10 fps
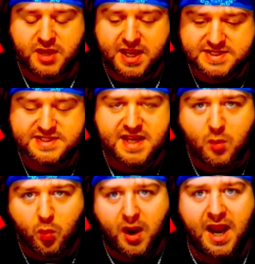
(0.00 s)
can't say
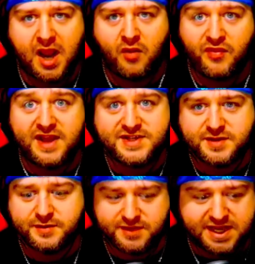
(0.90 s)
wow, that's
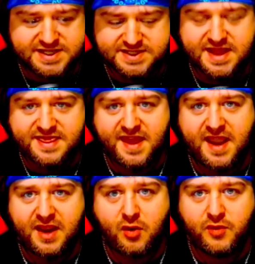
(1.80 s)
the, that's the
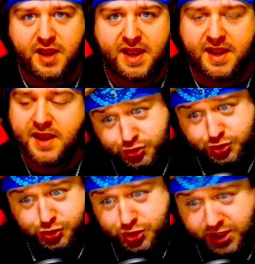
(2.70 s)
thing, okay?
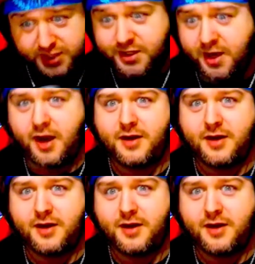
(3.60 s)
So, TikTok.